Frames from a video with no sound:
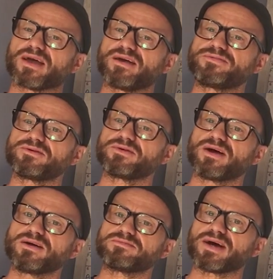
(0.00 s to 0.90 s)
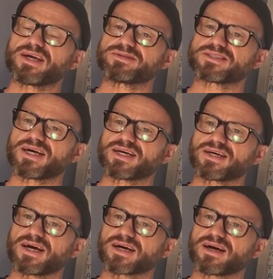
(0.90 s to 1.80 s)
if you make a mistake in
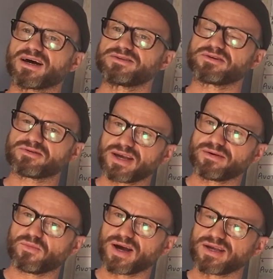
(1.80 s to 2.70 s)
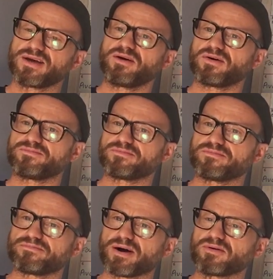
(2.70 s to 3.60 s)
a haircut and you create weight
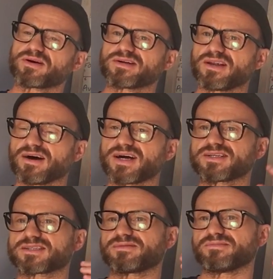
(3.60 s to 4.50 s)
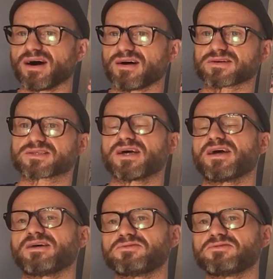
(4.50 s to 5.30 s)
and bulk and lines and marks,